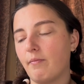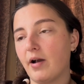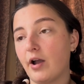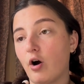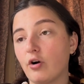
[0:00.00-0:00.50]

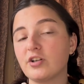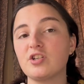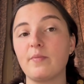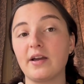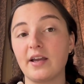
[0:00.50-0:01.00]
my heart
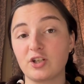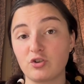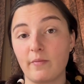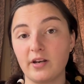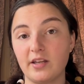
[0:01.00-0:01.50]
to my
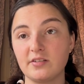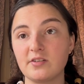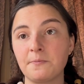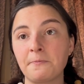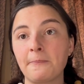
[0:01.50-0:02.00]
extremities